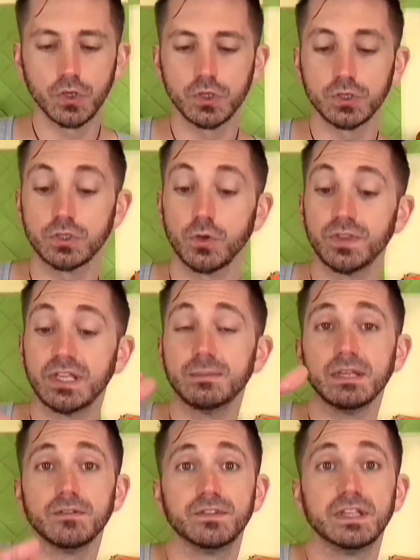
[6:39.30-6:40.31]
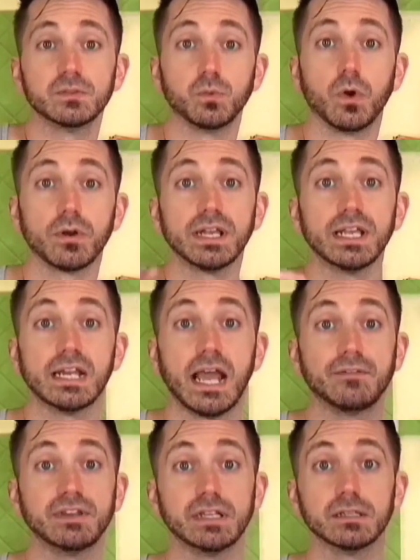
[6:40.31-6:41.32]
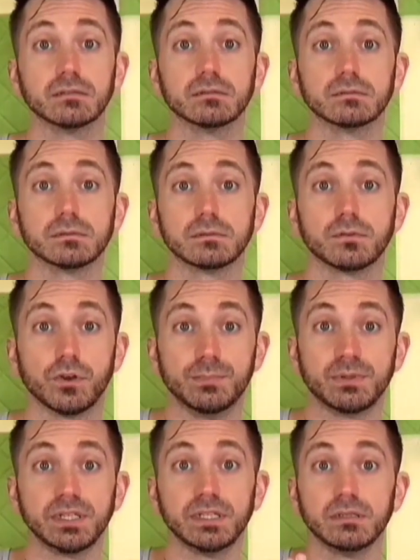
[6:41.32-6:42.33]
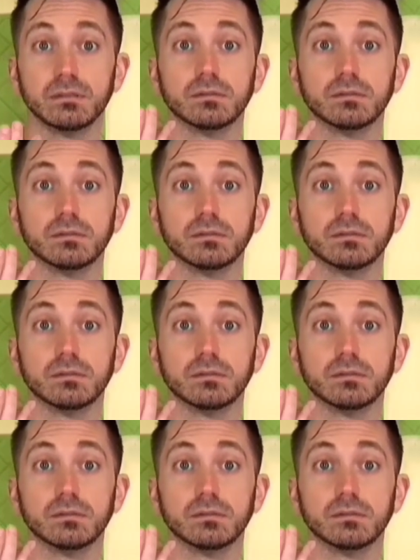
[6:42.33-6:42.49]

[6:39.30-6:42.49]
So the gimmick of these, watering it and having it creepily